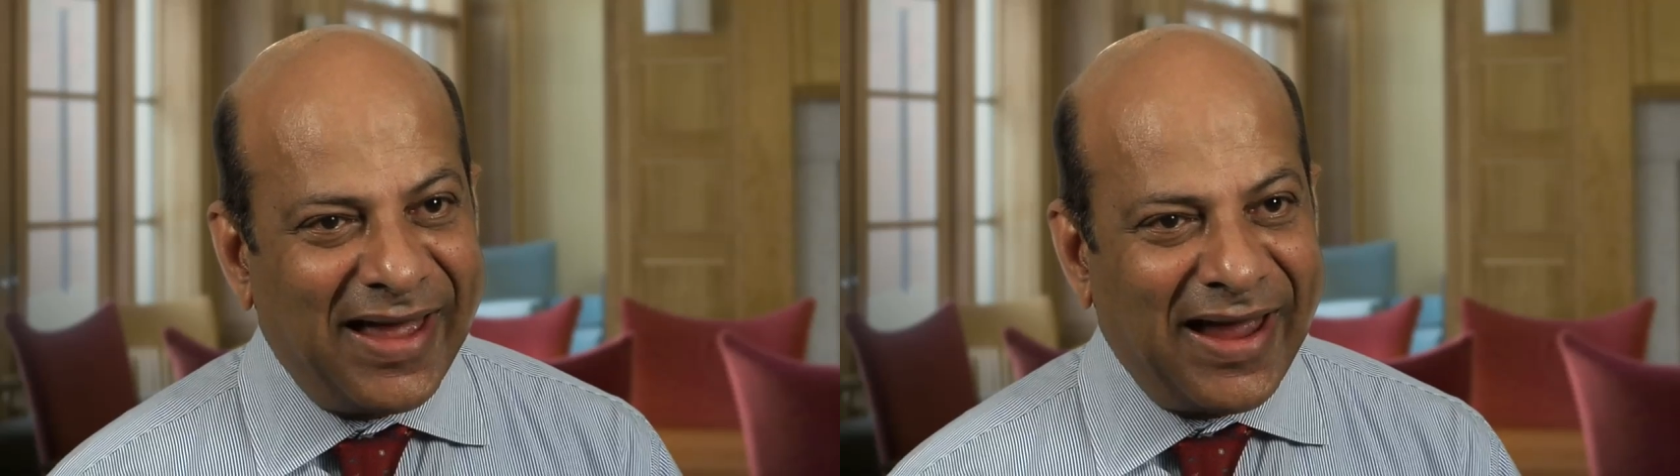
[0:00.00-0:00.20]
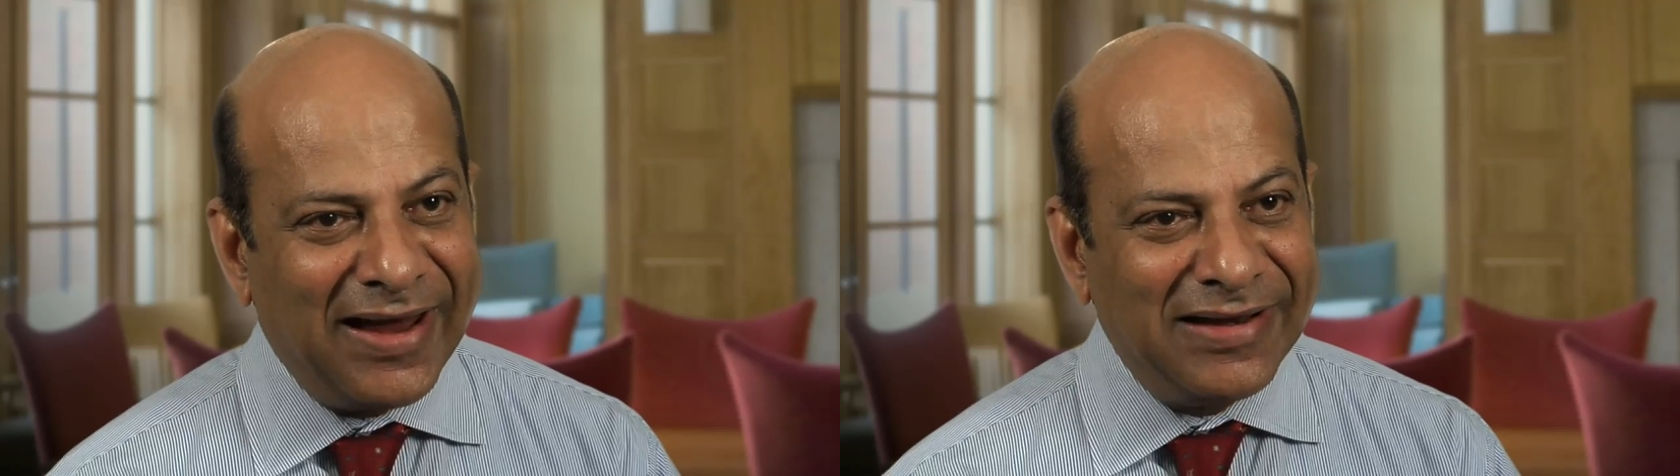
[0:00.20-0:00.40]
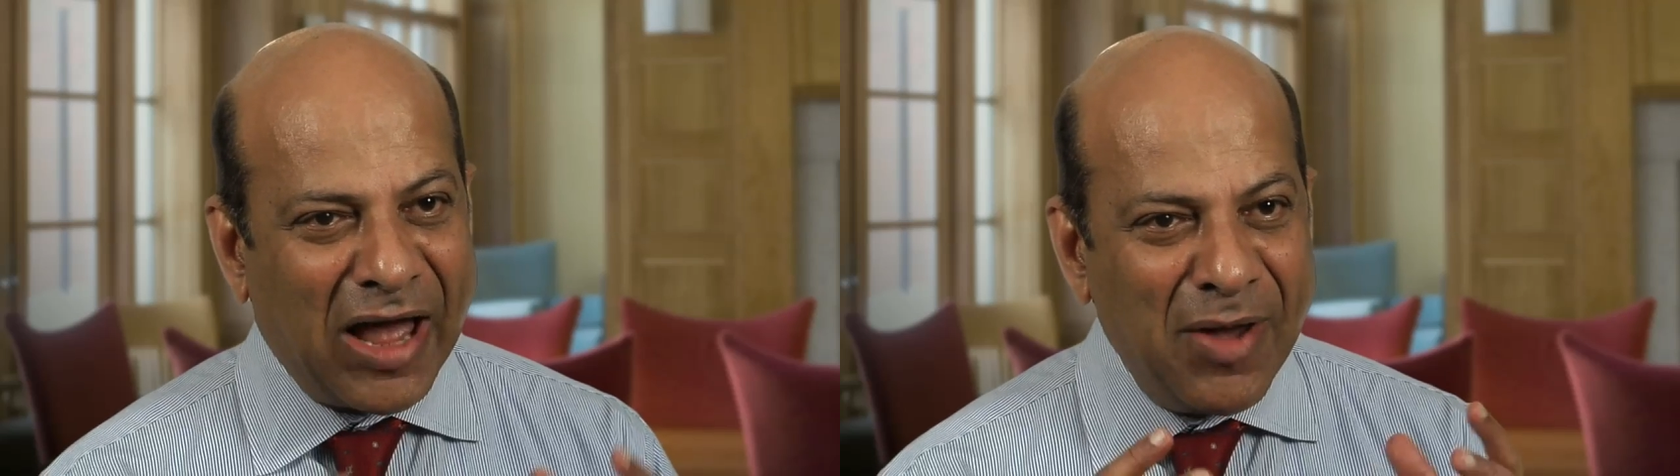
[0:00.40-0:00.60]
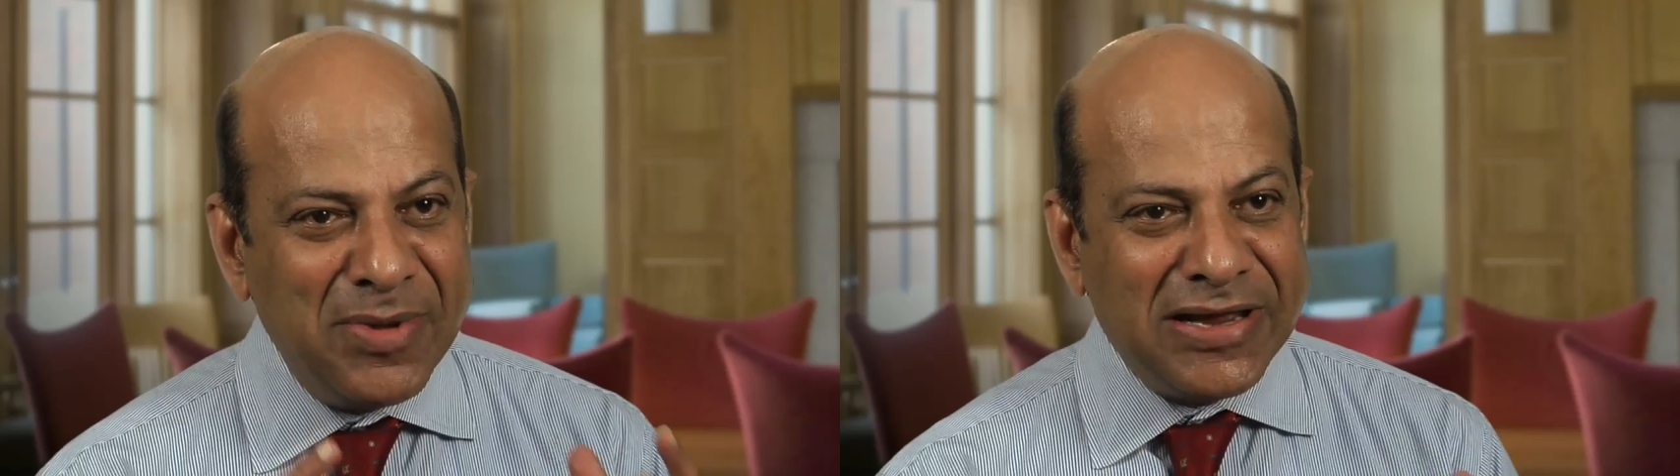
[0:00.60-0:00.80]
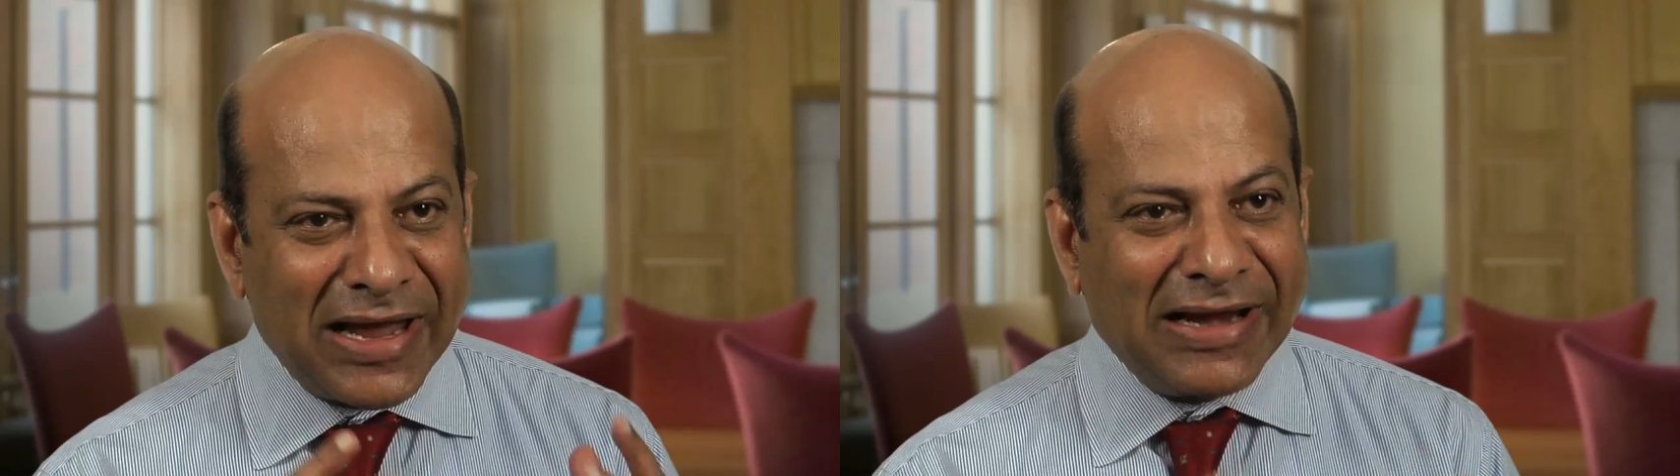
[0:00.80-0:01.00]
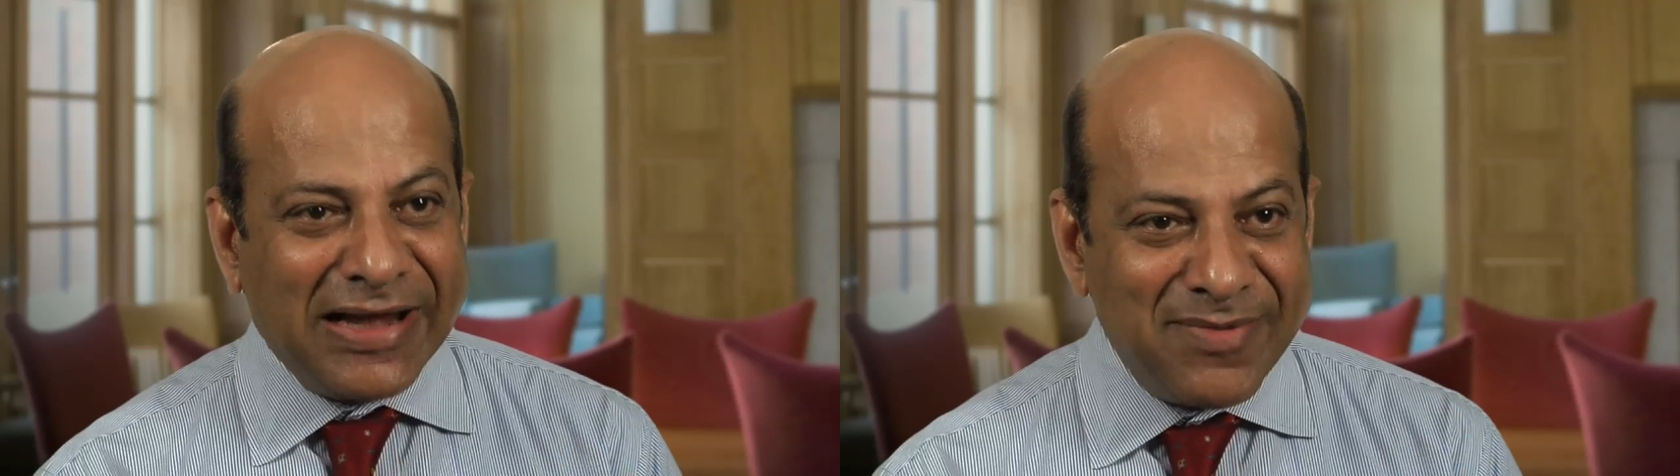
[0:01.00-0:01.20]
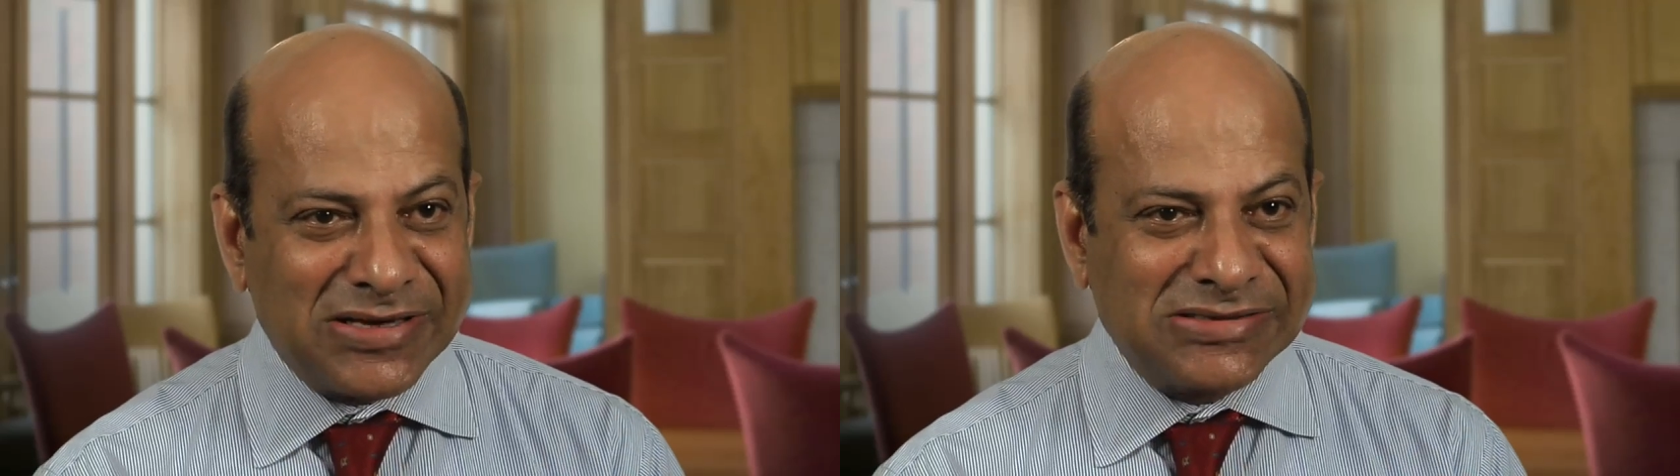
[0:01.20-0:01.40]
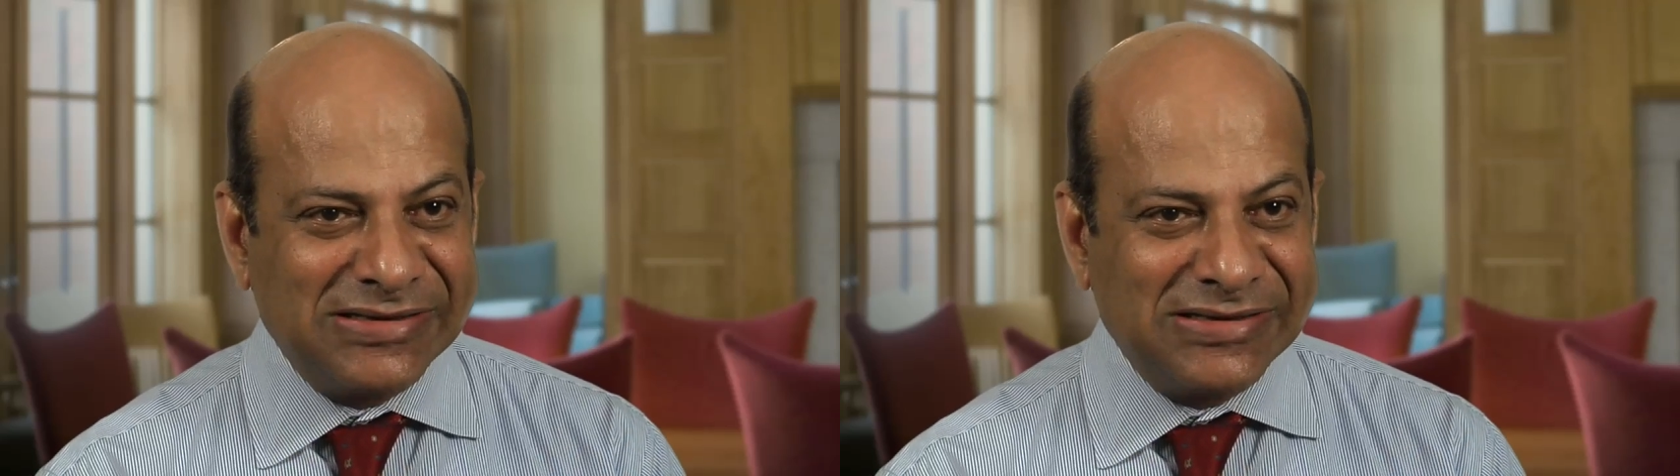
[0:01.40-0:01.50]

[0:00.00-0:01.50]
And how many academics